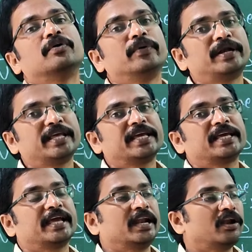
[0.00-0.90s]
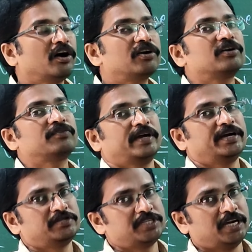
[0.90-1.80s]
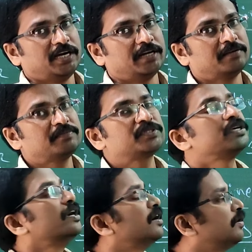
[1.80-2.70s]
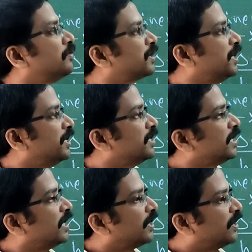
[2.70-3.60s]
we take a lot of hydrogen atoms. Okay,